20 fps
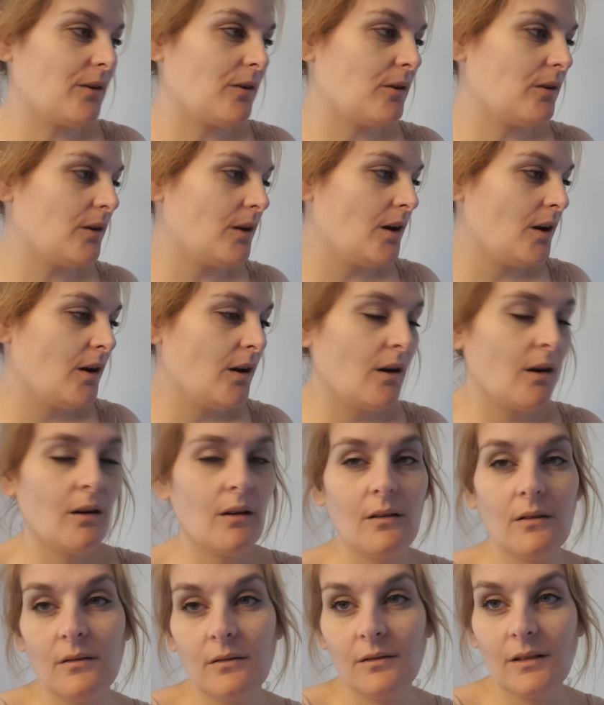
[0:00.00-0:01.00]
Or,
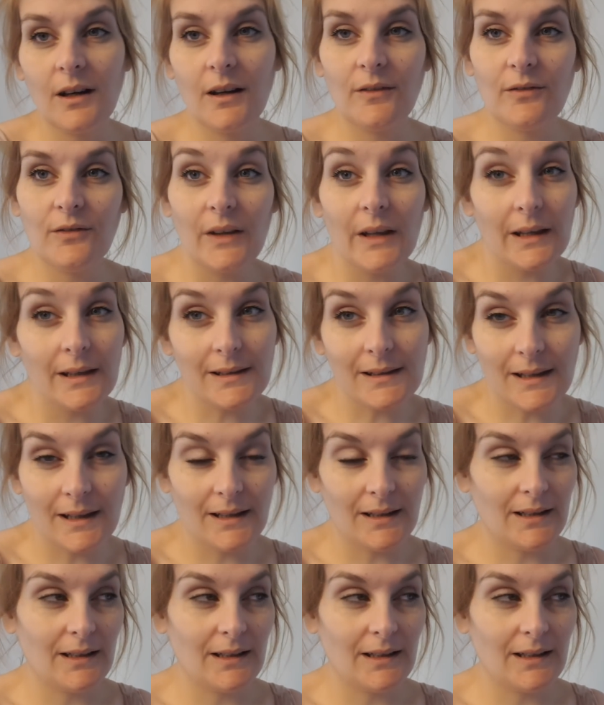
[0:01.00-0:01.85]
oh, I'll fix it.